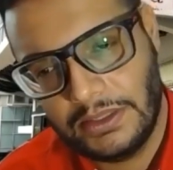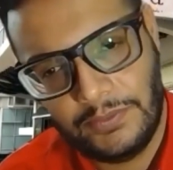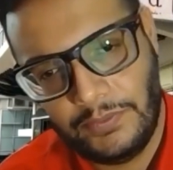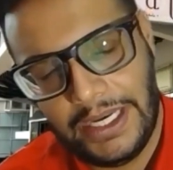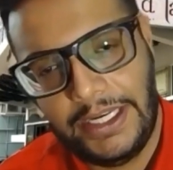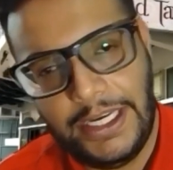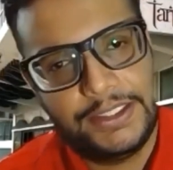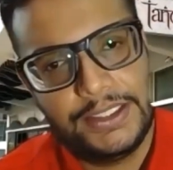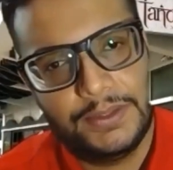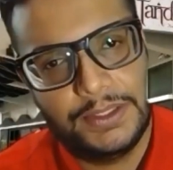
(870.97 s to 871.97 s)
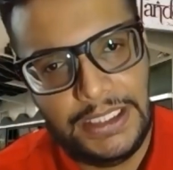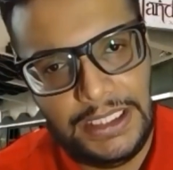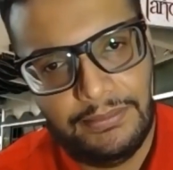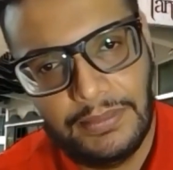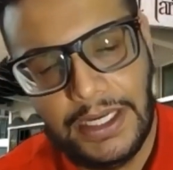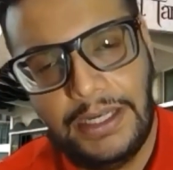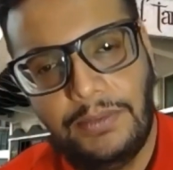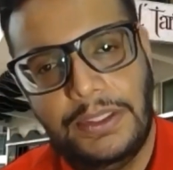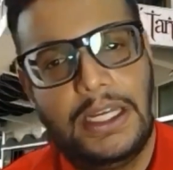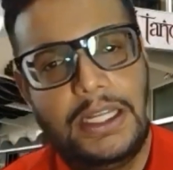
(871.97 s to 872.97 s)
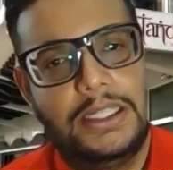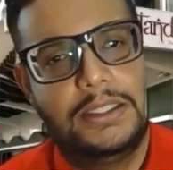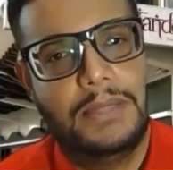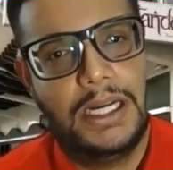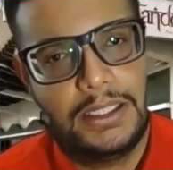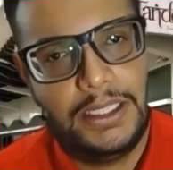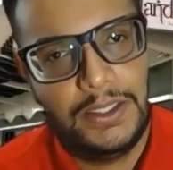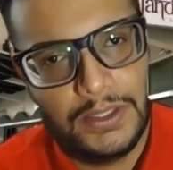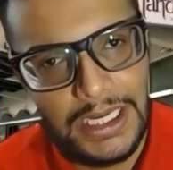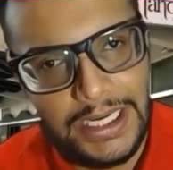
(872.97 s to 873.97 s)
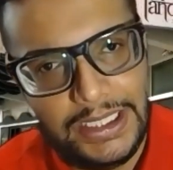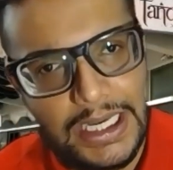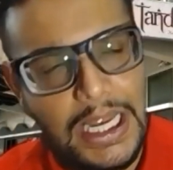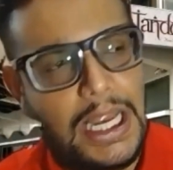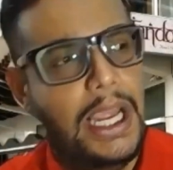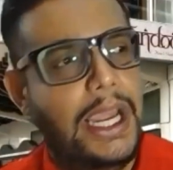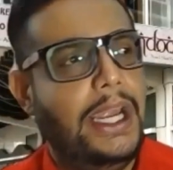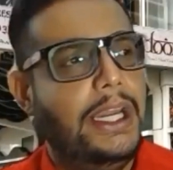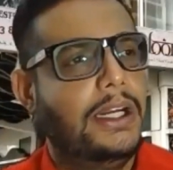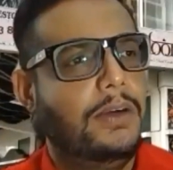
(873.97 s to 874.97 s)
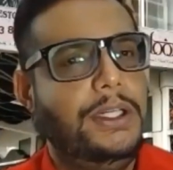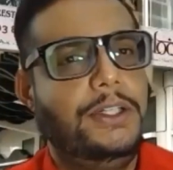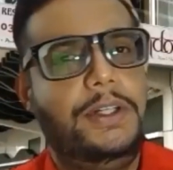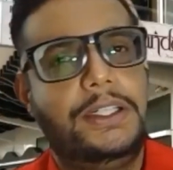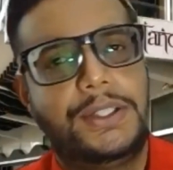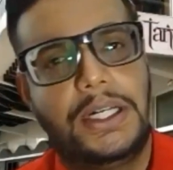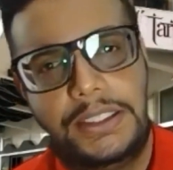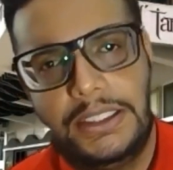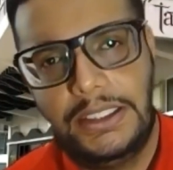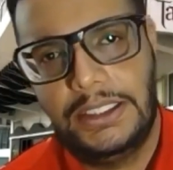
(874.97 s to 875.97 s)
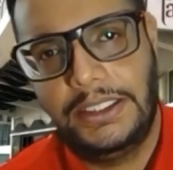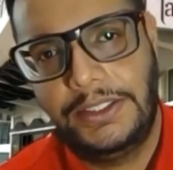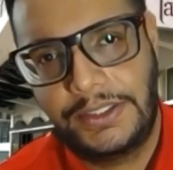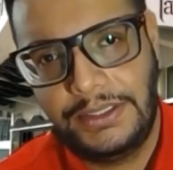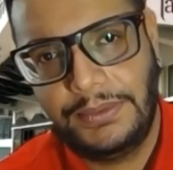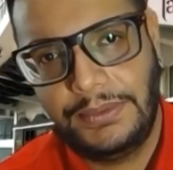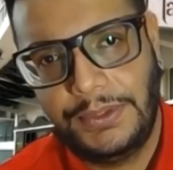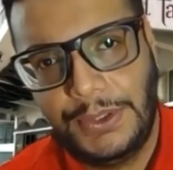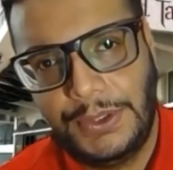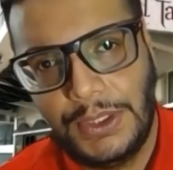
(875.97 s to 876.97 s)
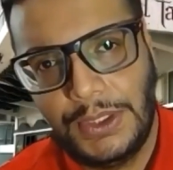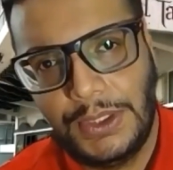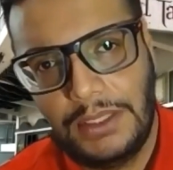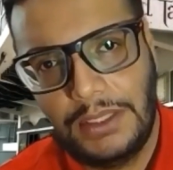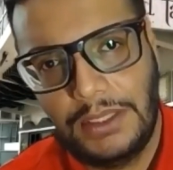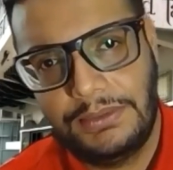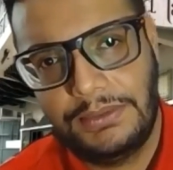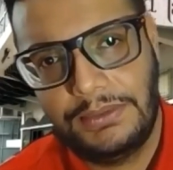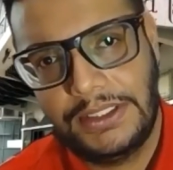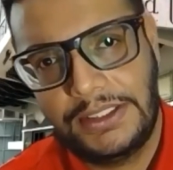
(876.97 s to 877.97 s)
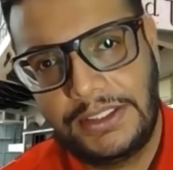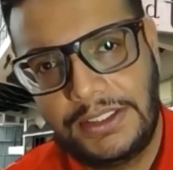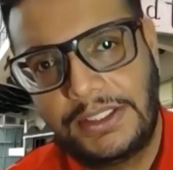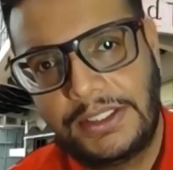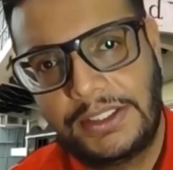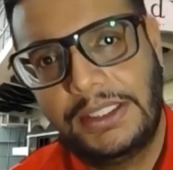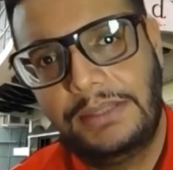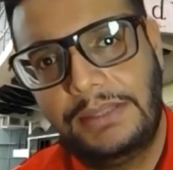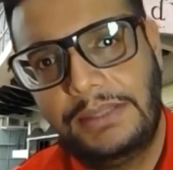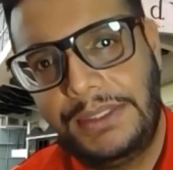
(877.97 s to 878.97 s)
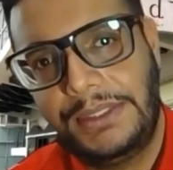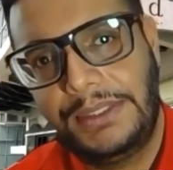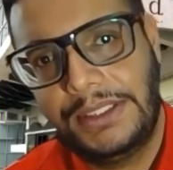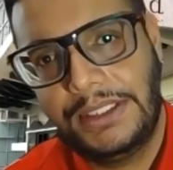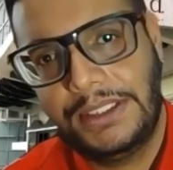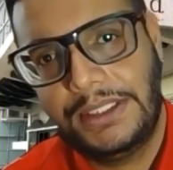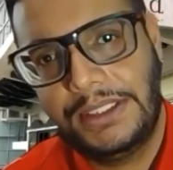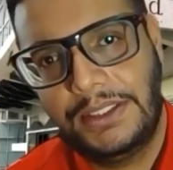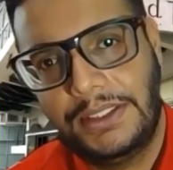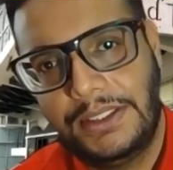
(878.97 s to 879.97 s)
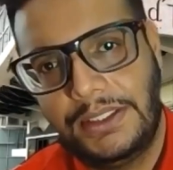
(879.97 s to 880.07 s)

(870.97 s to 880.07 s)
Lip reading: engaged our team, and we started marketing online, and we restructured the job description of